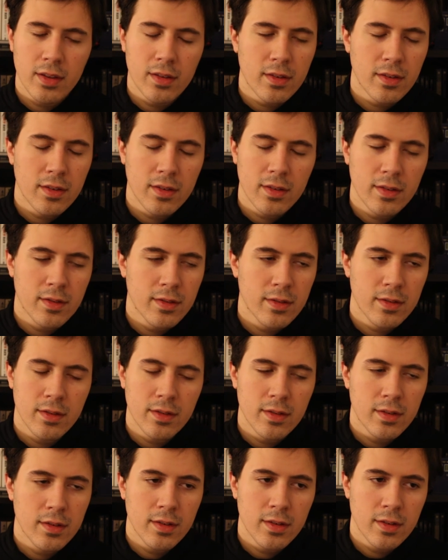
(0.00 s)
had.
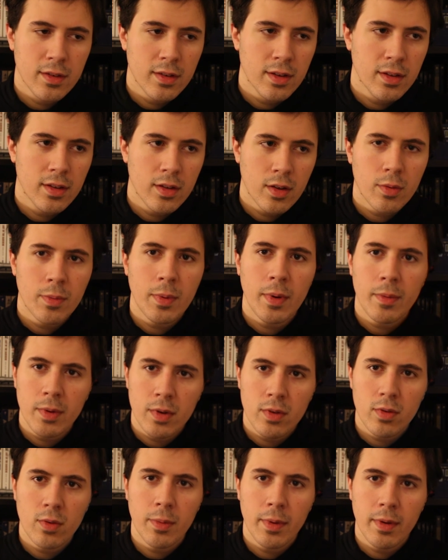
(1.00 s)
Those
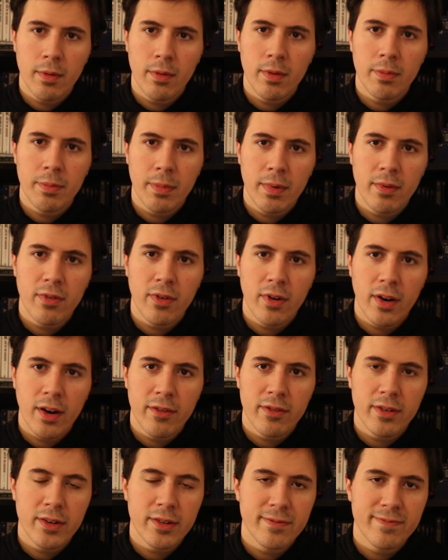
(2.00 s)
memories will be with me
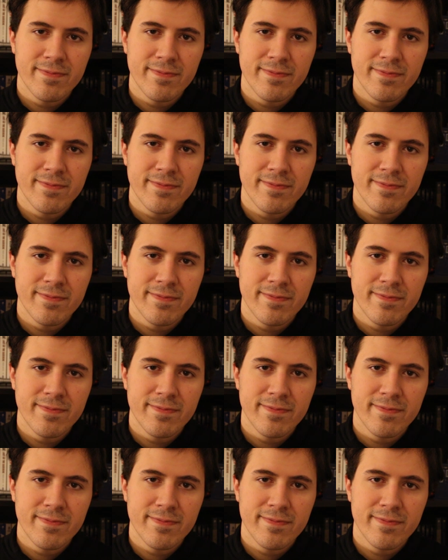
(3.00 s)
forever.